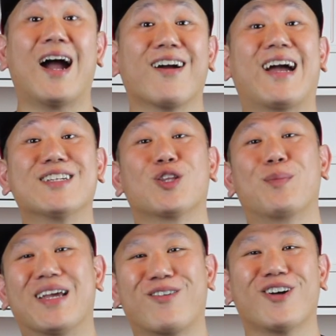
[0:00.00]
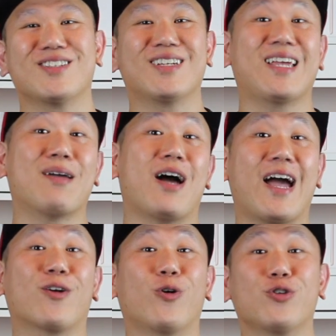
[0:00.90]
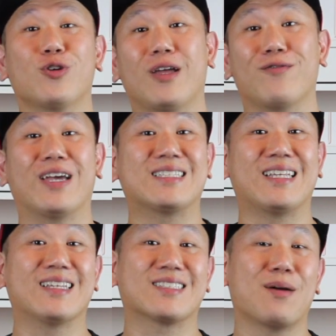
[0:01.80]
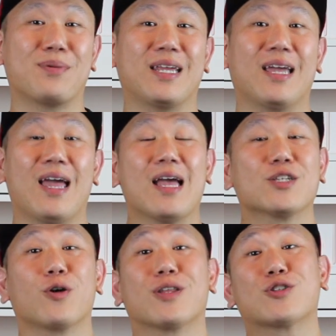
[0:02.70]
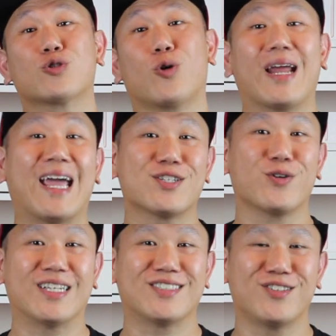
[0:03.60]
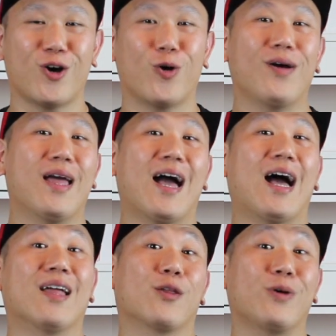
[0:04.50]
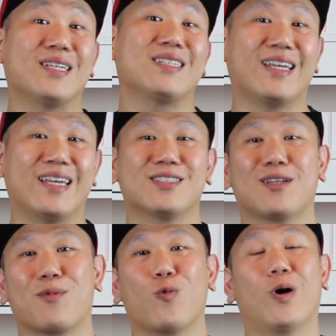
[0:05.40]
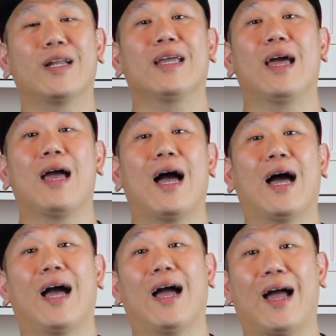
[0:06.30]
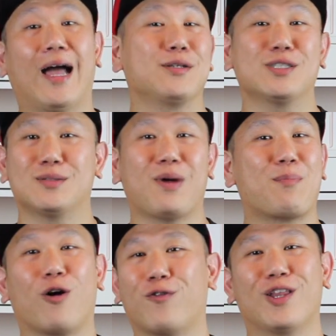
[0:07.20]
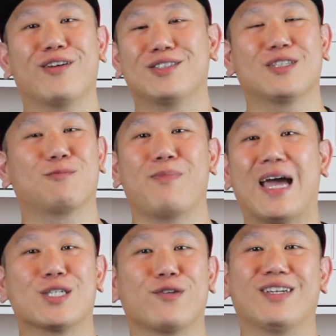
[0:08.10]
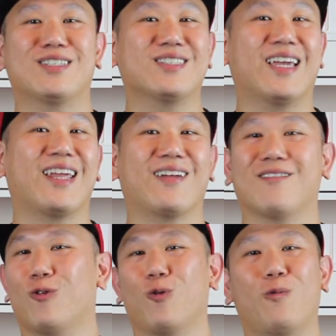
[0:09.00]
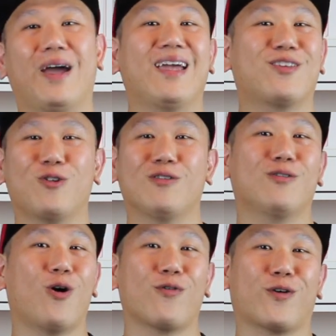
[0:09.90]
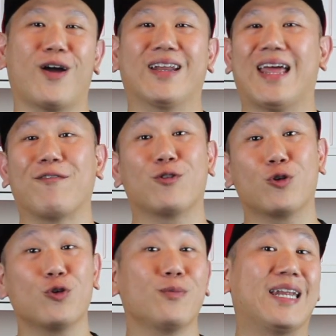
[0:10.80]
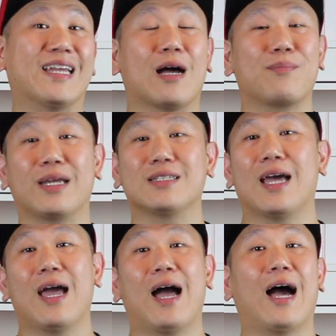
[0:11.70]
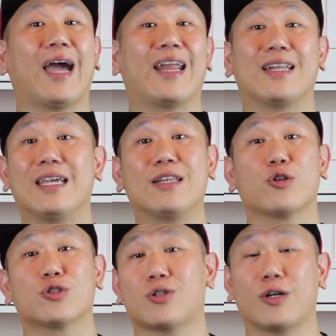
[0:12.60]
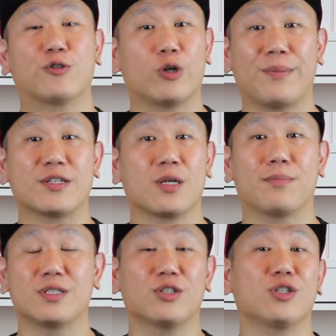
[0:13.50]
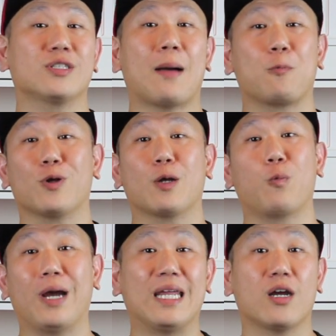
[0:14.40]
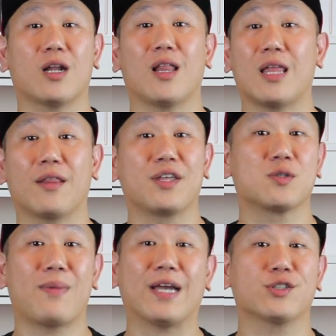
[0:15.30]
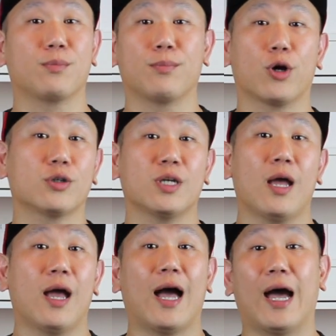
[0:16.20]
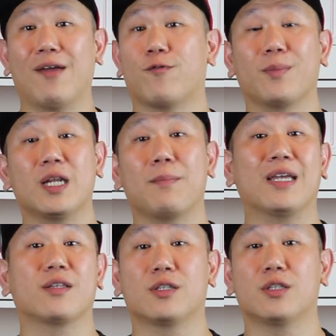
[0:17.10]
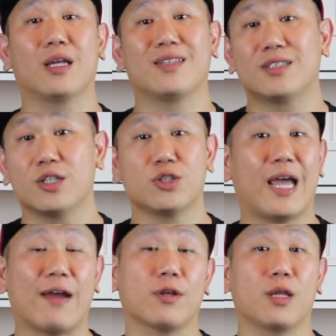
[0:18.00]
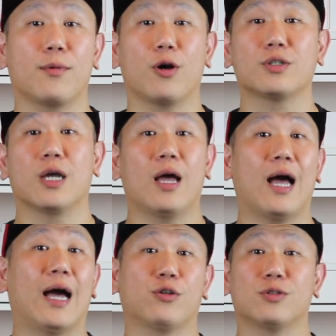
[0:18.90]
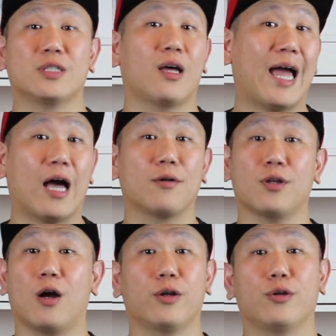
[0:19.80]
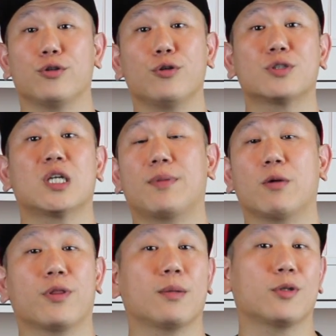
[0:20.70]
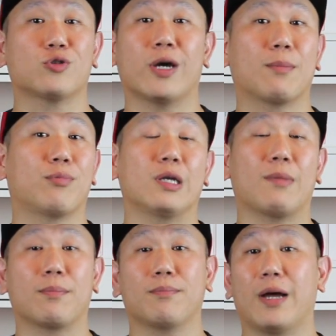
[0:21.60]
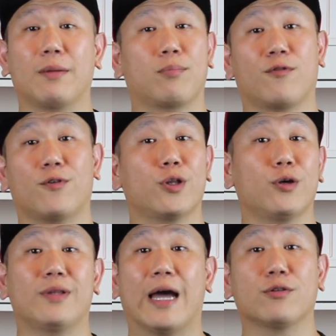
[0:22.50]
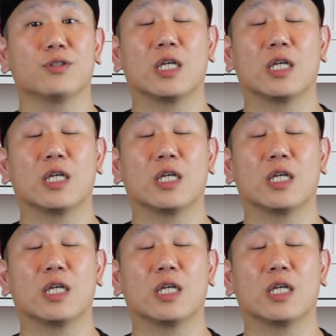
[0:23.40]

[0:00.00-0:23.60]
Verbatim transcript: All right, guys, so the big question is, am I going to invest in this company? So the short answer is no. The reason is, number one, my portfolio is just massive. It's just getting way too overcrowded. I have too many companies and I need to start trimming some positions. I'm really waiting on a lot of these SPACs to merge and for me to make this decision after they merge to sell out or to do something with them to try to bring my portfolio down to